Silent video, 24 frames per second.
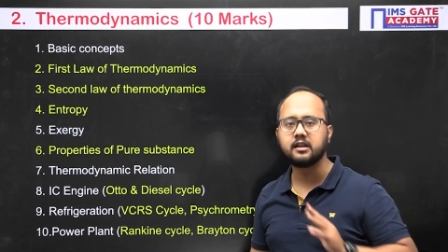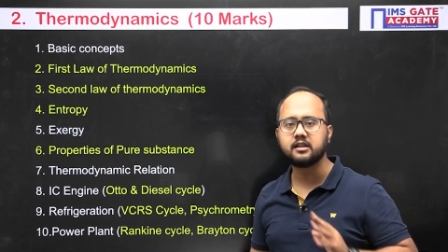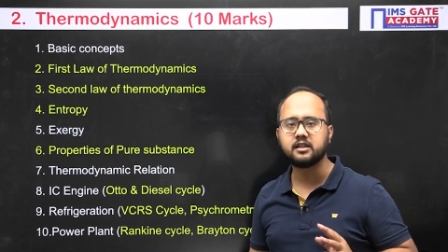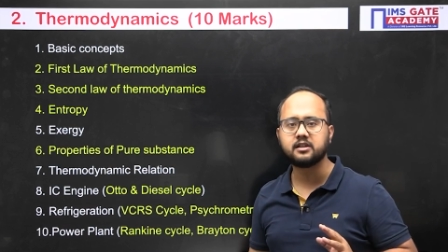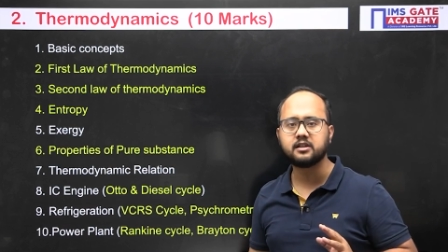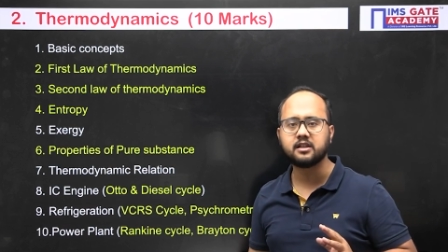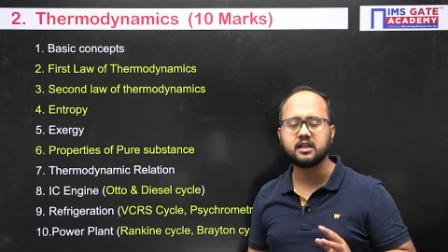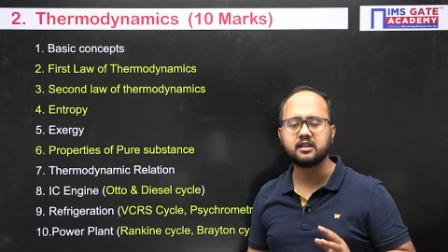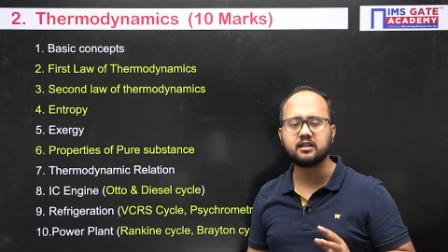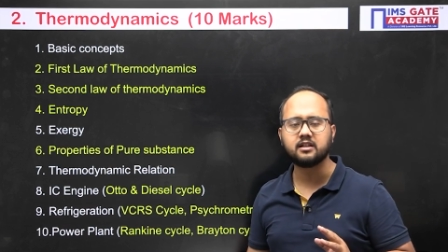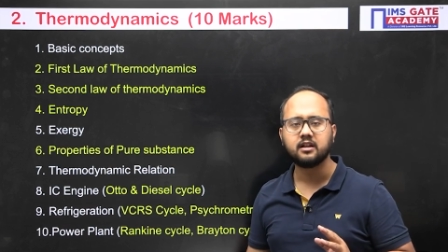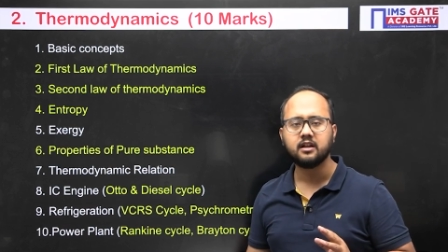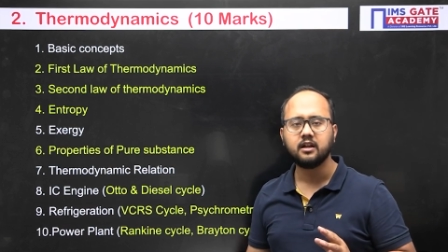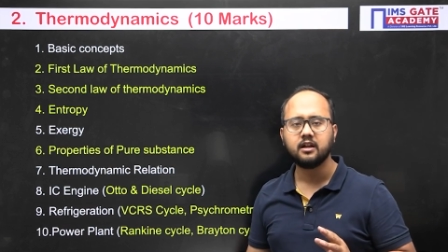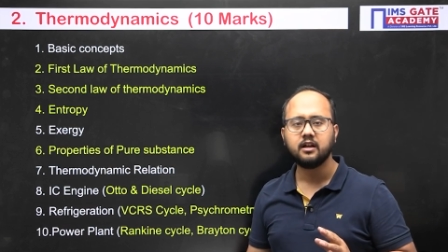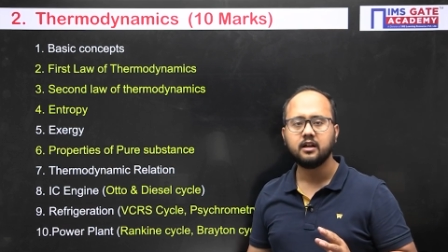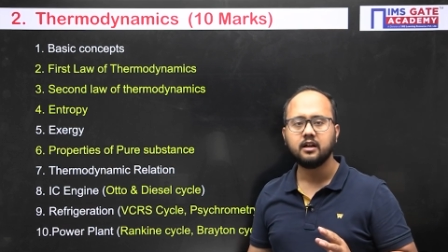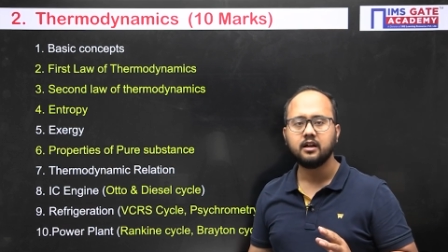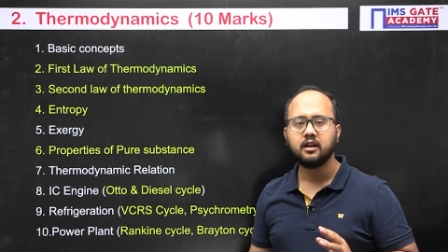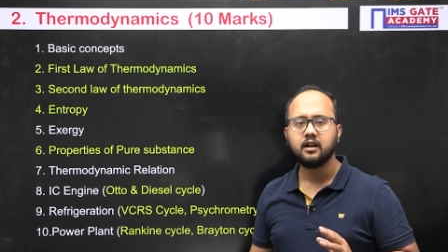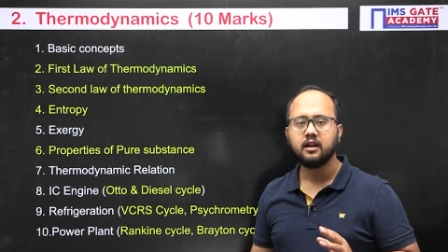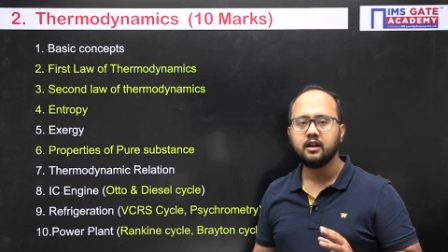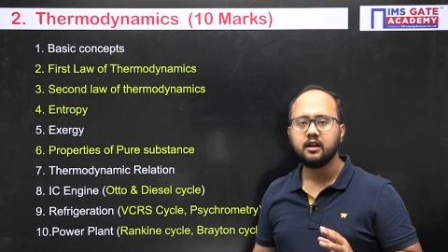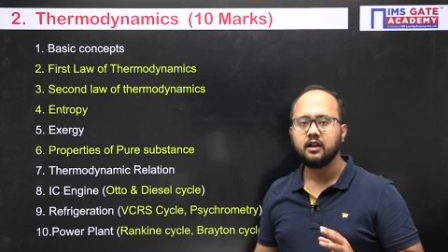change.
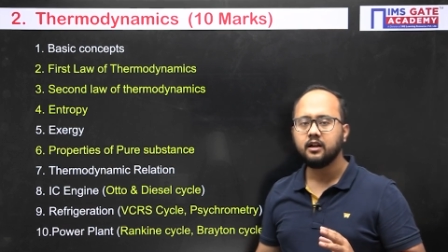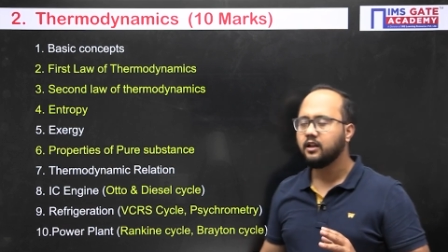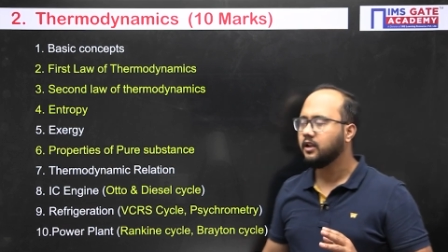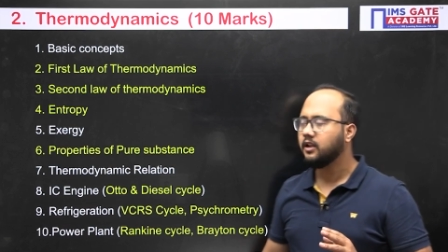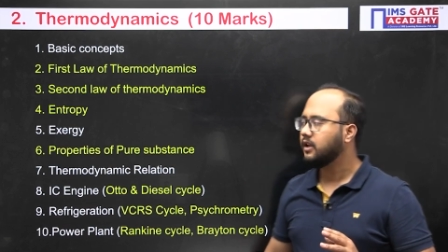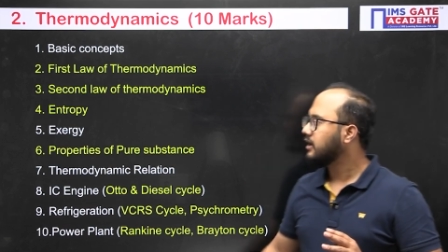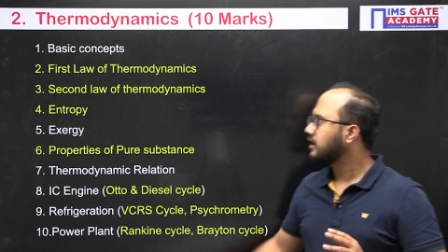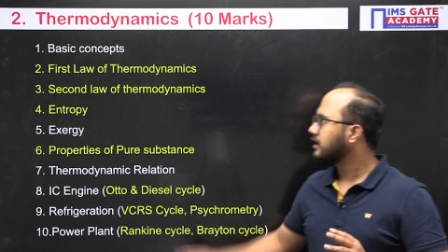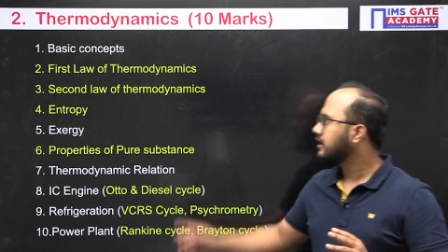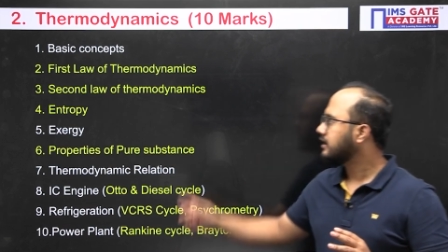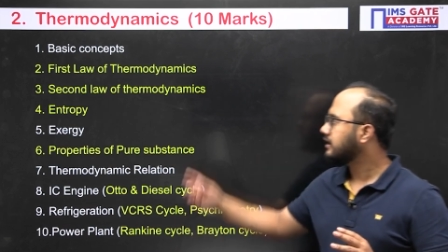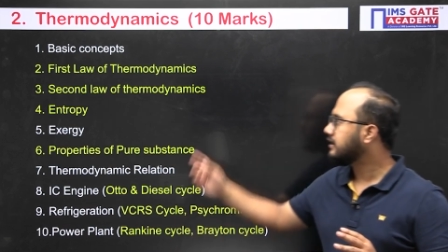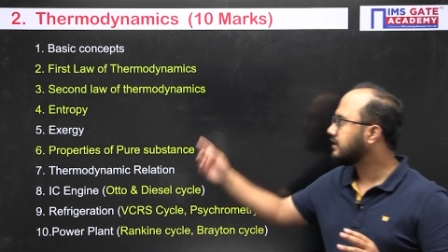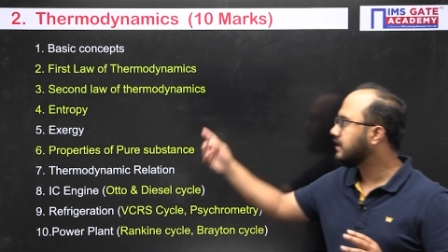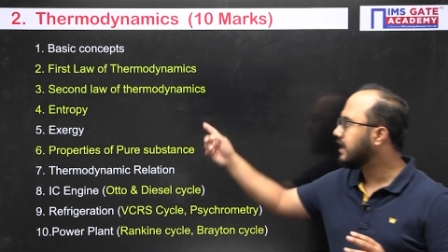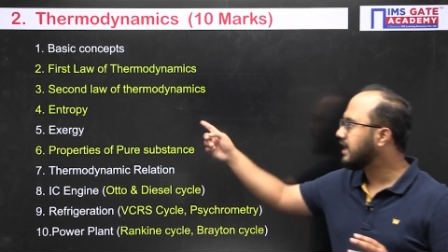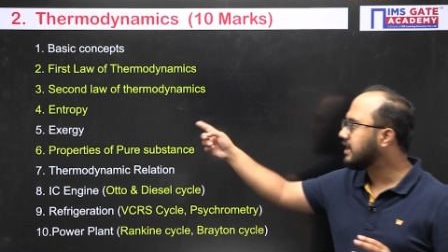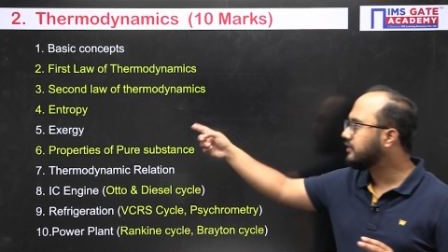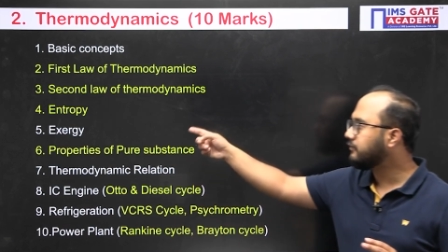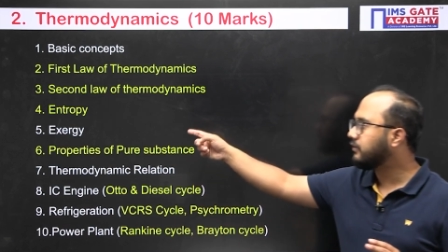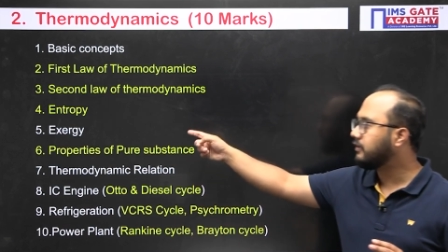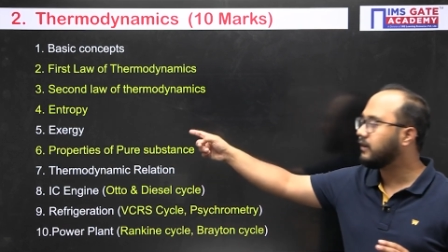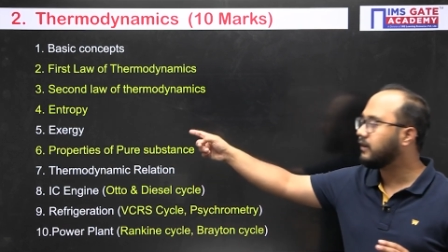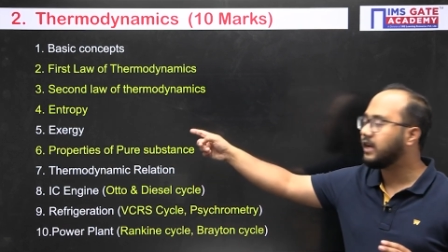Then
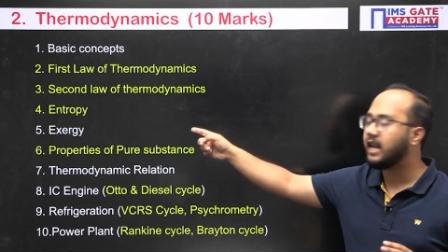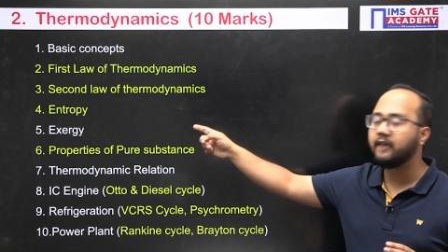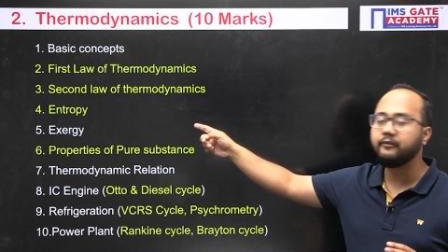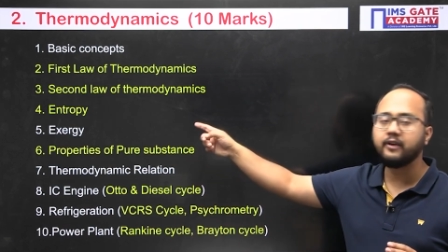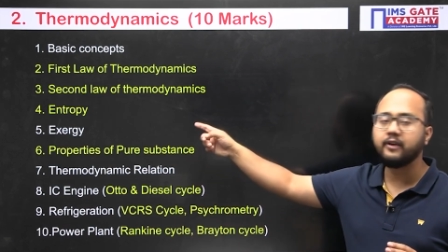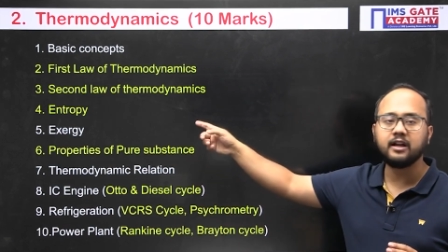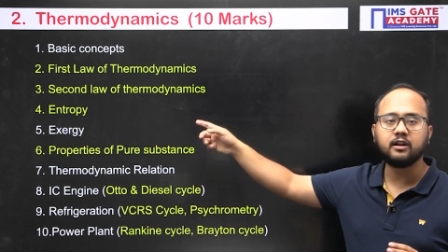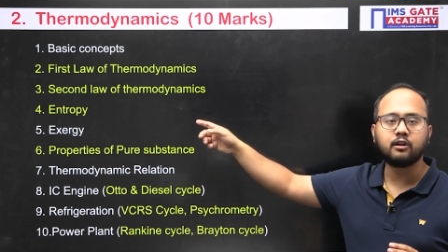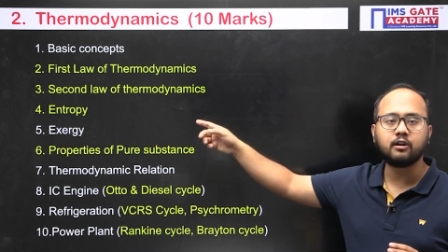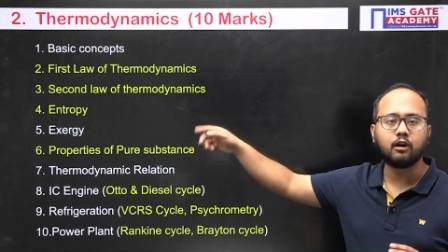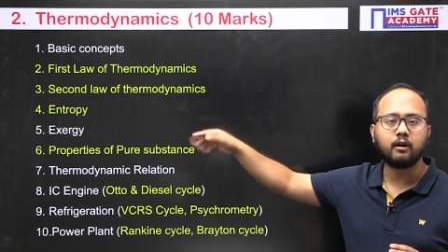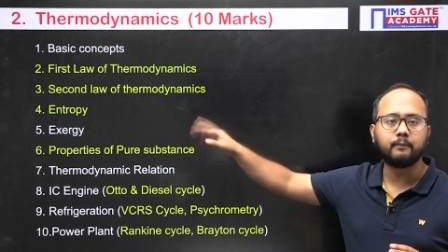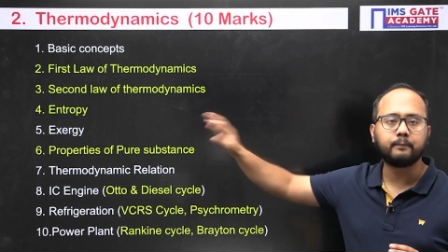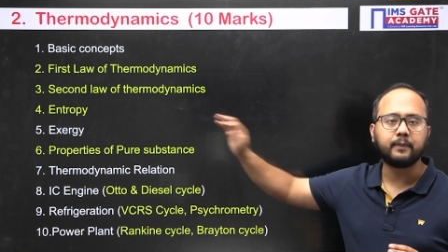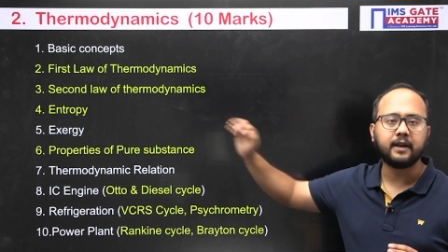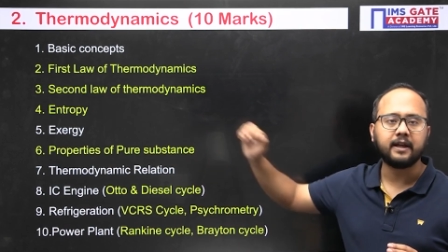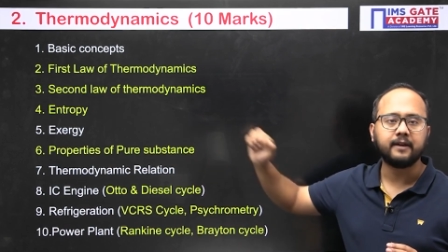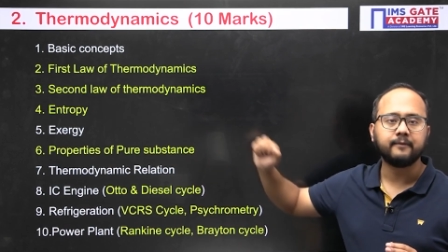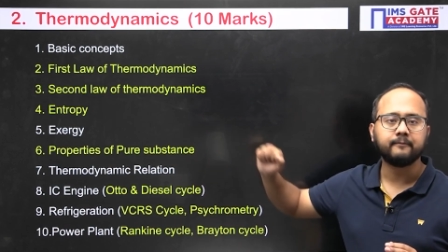we will have entropy.